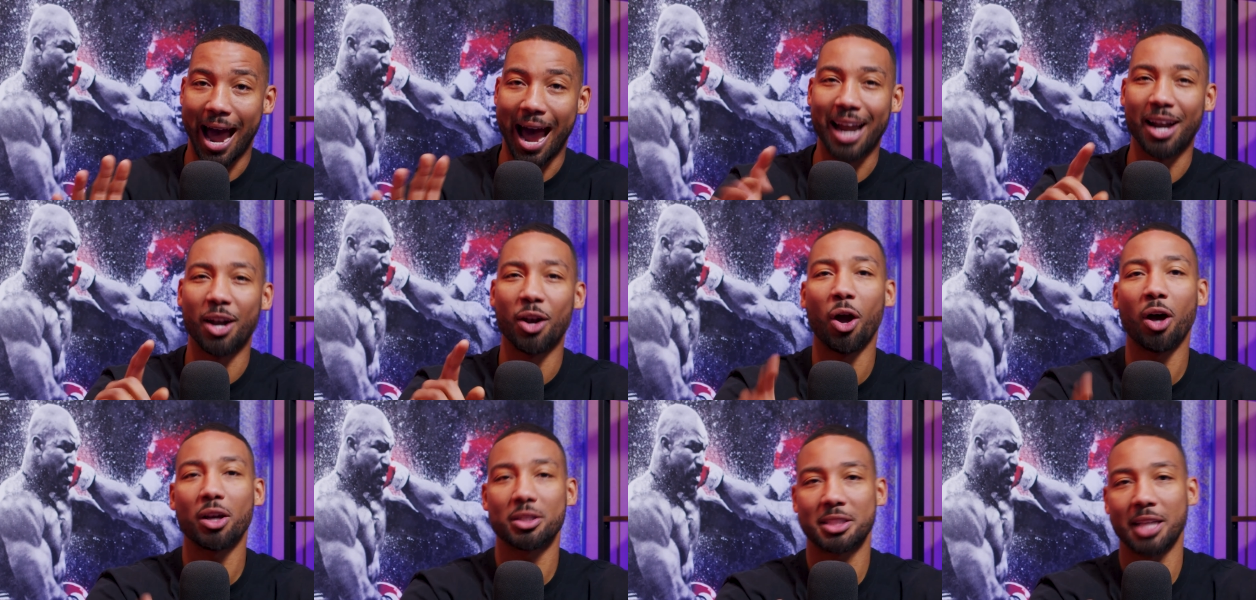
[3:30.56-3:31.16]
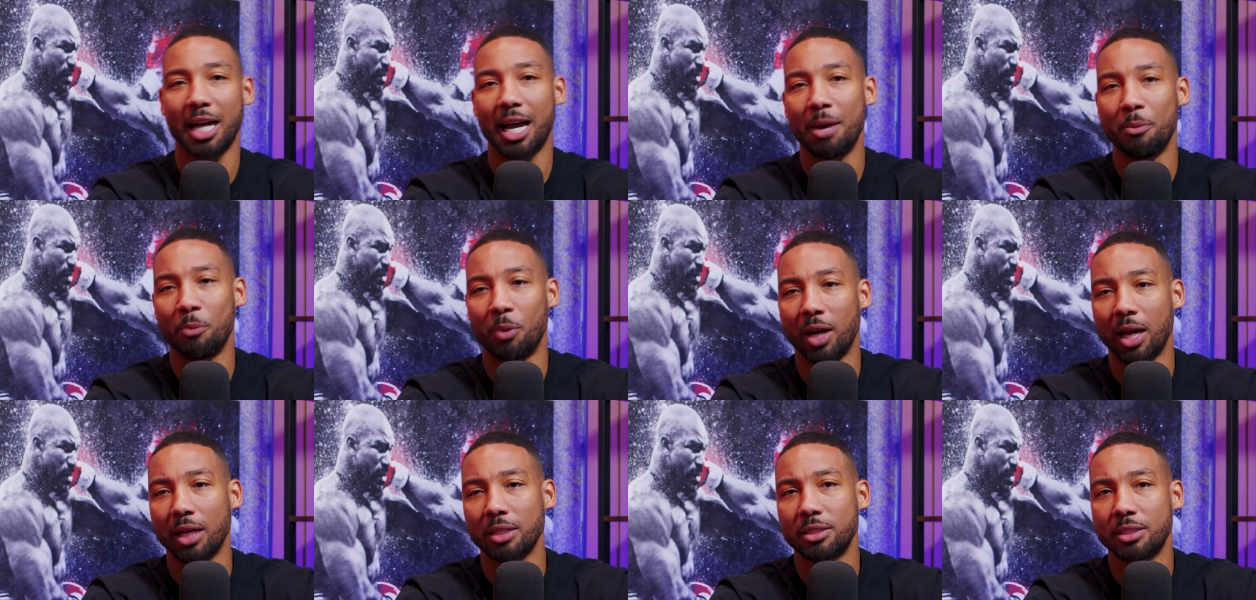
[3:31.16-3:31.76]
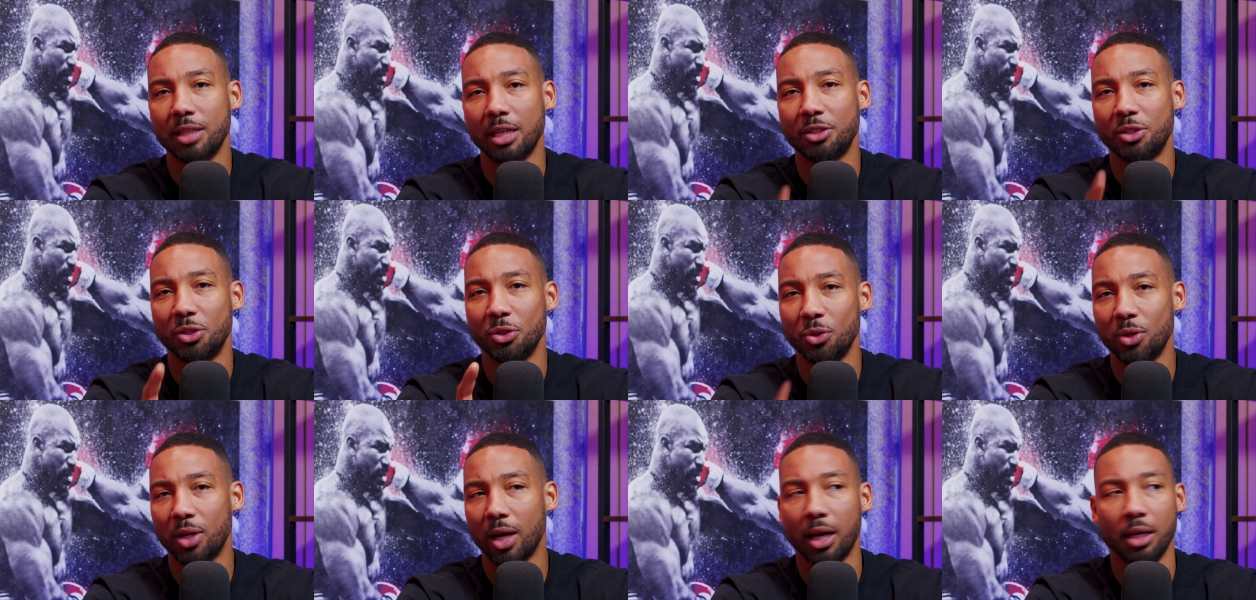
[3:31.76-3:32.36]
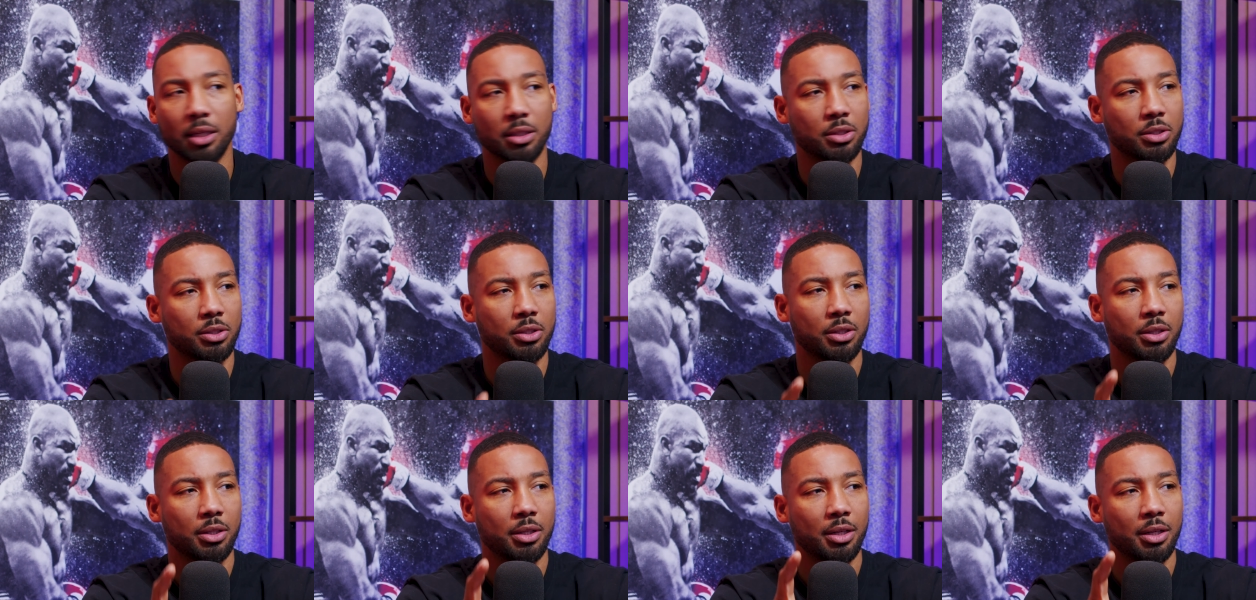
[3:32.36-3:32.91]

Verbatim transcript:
Speaker 1: And last time when I said to you guys